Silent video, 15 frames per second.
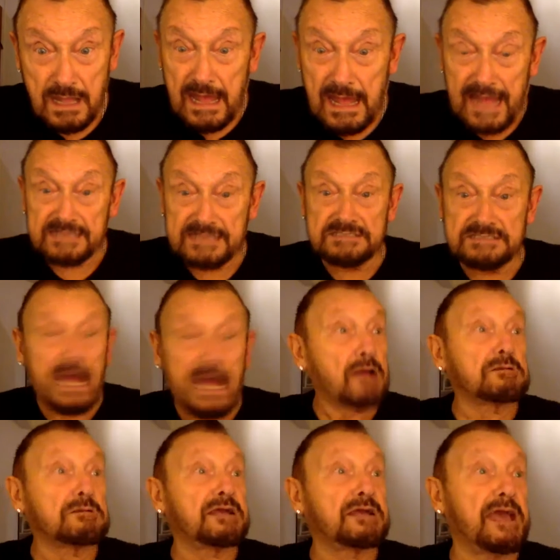and
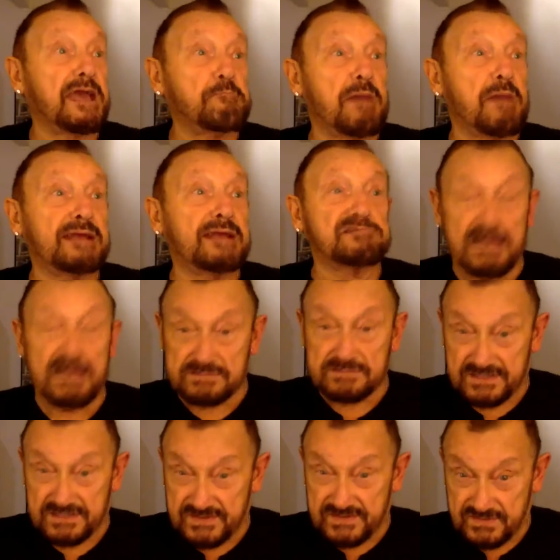down came my
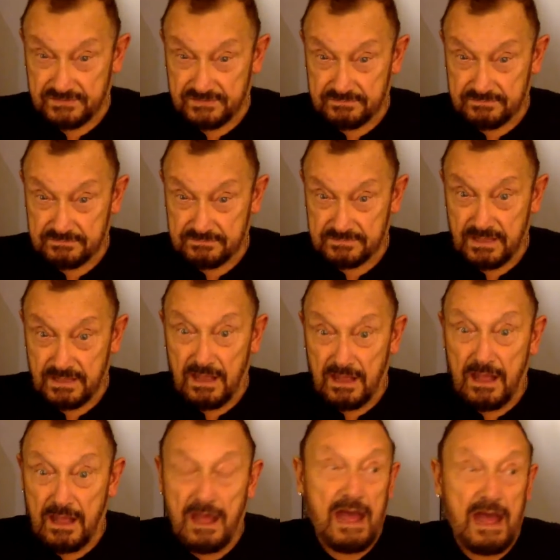trousers.
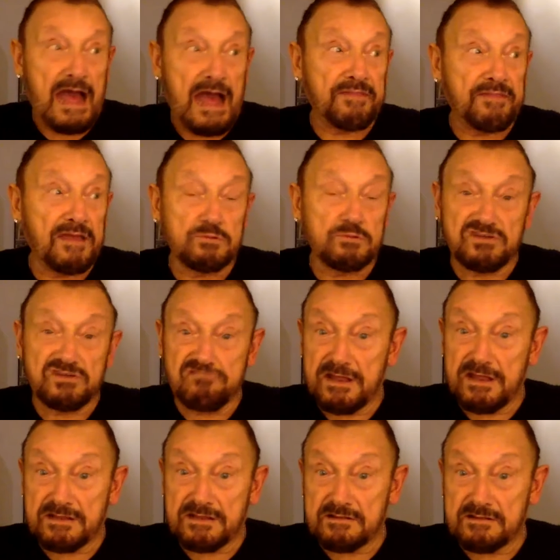And there was a
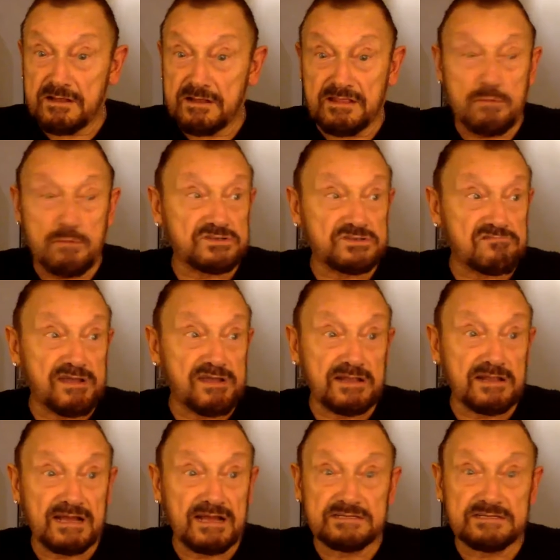red
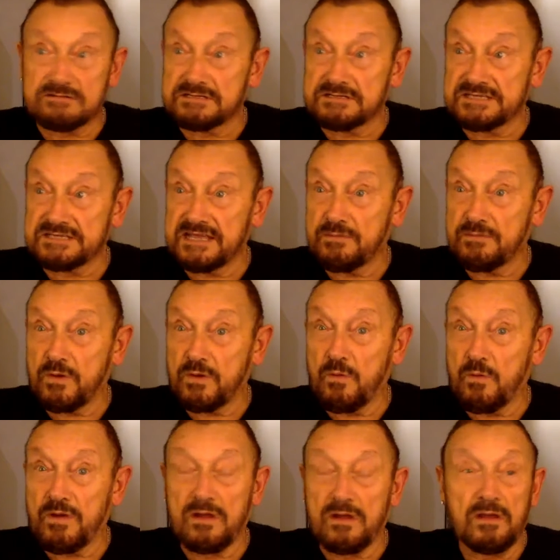light on to say that we
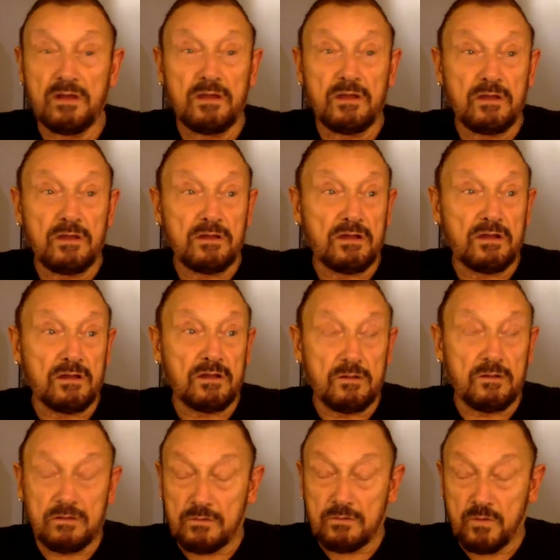were
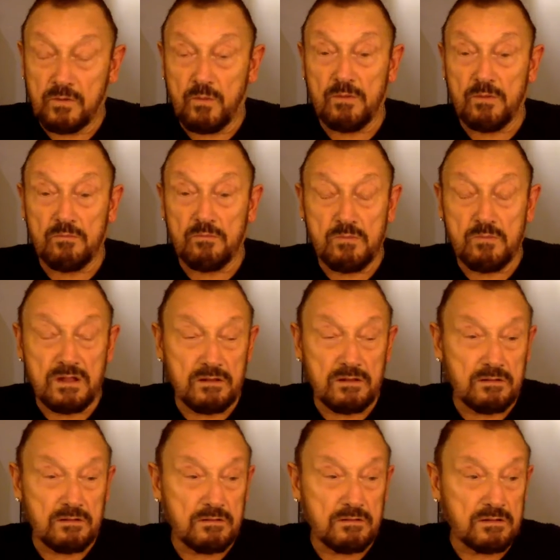in
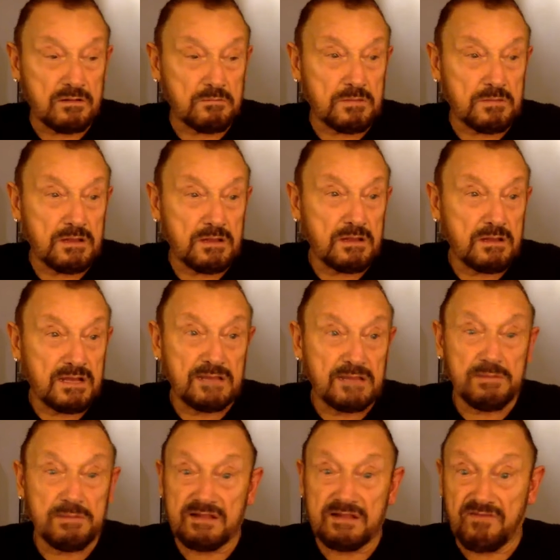the
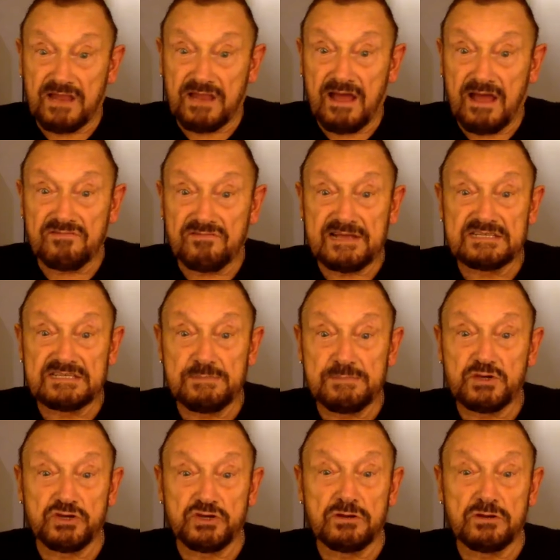middle of a live
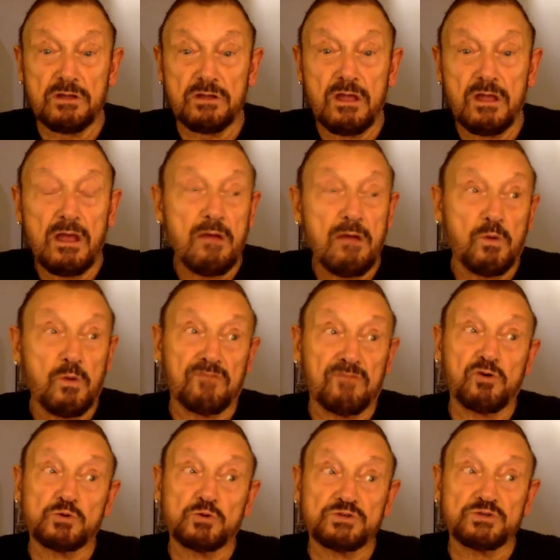transmission. Well, of
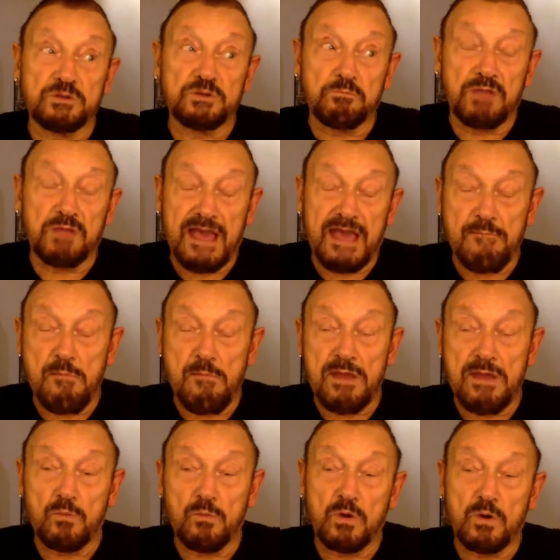course, the
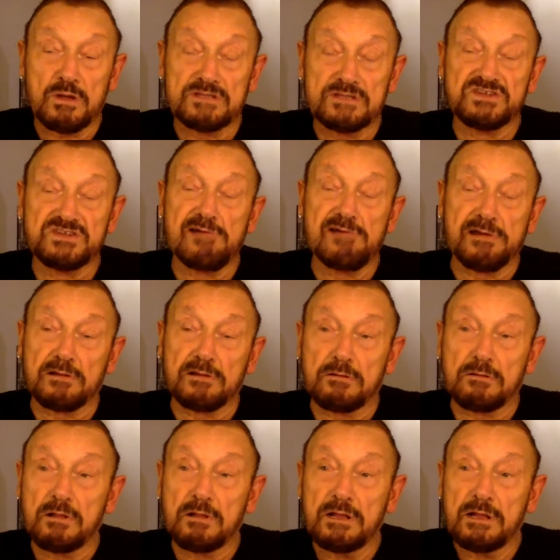cameramen were hysterical,
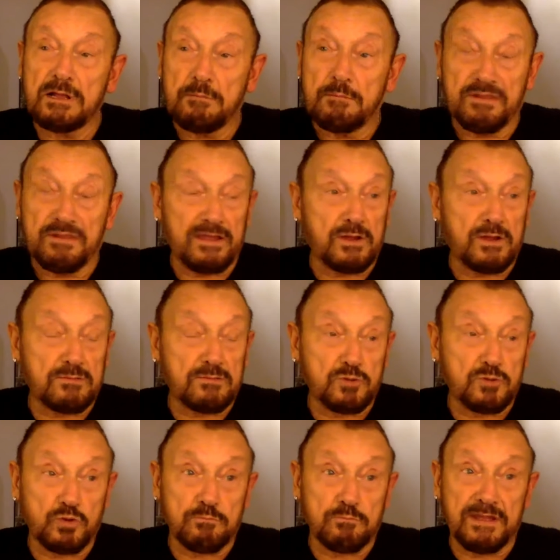but they
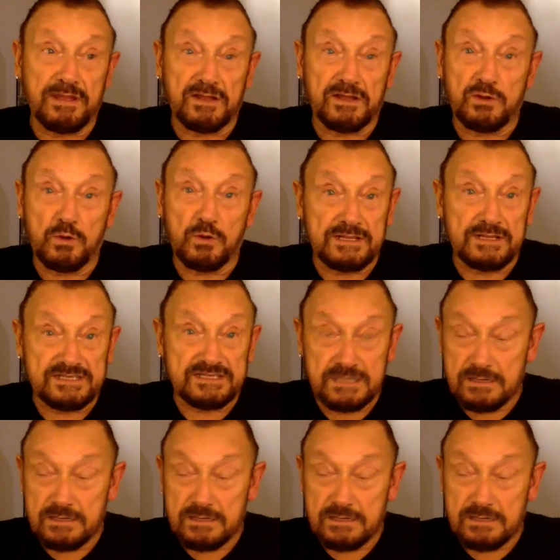couldn't make a noise.